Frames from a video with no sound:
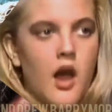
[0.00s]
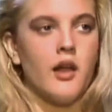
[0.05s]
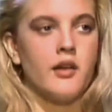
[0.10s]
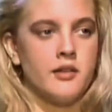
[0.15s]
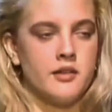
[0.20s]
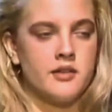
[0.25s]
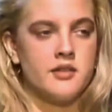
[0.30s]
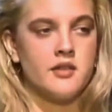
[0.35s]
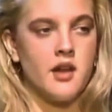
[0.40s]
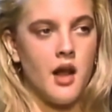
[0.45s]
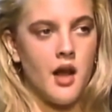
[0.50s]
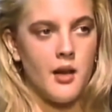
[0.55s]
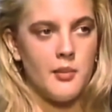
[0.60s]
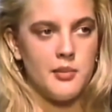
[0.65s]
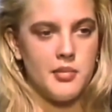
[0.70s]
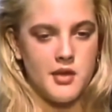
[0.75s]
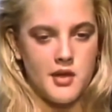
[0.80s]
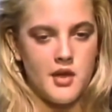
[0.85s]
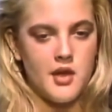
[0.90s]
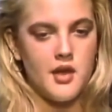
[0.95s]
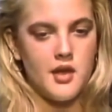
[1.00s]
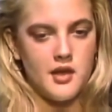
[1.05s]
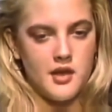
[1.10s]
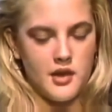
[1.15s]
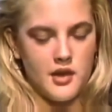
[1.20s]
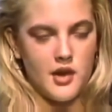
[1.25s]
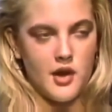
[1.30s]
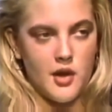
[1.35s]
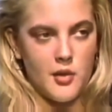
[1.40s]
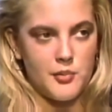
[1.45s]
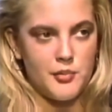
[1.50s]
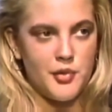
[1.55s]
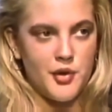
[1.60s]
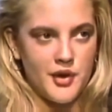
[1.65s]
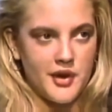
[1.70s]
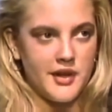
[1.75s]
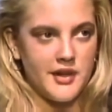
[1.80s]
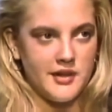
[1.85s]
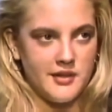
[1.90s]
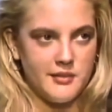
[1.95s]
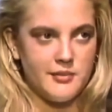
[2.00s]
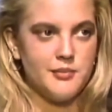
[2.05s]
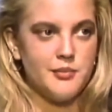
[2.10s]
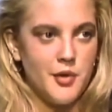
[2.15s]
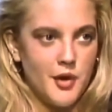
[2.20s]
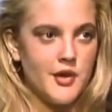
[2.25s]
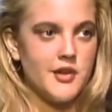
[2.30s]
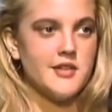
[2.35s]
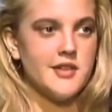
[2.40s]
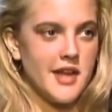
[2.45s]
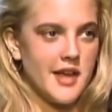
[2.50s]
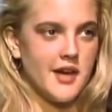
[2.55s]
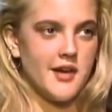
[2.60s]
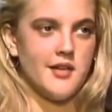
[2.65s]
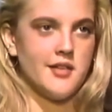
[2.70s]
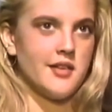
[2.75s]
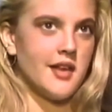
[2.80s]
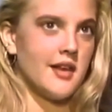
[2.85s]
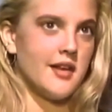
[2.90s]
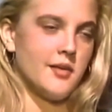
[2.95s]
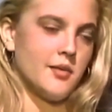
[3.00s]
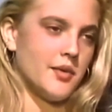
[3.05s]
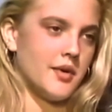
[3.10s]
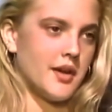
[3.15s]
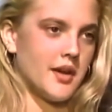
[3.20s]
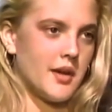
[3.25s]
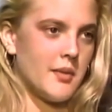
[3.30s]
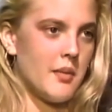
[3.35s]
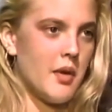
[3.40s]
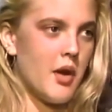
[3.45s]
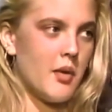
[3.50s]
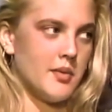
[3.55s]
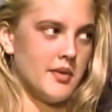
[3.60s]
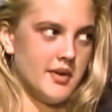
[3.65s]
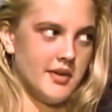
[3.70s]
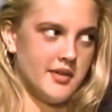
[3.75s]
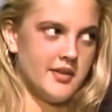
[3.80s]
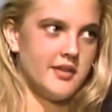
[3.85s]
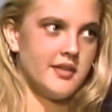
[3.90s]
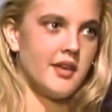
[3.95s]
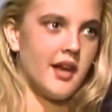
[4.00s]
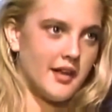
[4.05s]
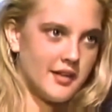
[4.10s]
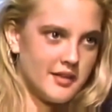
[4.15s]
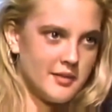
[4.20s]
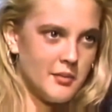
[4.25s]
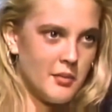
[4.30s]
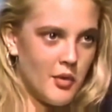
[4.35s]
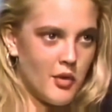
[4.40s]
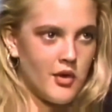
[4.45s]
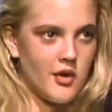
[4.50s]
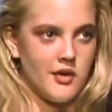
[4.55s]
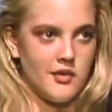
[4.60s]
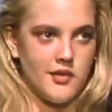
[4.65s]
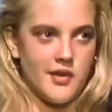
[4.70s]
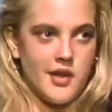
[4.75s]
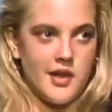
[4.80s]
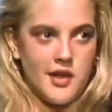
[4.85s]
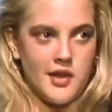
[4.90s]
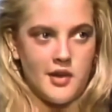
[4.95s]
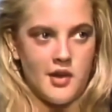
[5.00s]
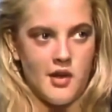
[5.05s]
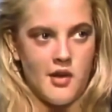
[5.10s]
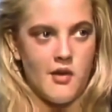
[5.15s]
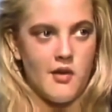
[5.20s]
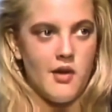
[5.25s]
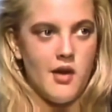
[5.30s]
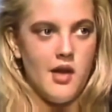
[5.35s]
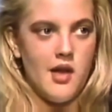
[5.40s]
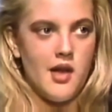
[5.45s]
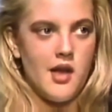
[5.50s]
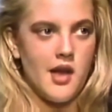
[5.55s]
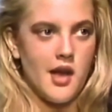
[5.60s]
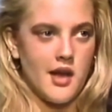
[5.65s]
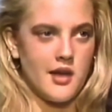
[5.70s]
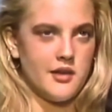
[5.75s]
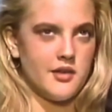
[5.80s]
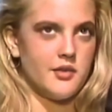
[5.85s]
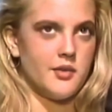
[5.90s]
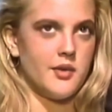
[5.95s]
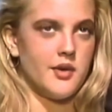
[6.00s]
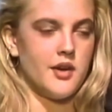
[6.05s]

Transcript: not so popular, Poison Ivy was one of Barrymore's most famous movies in her career.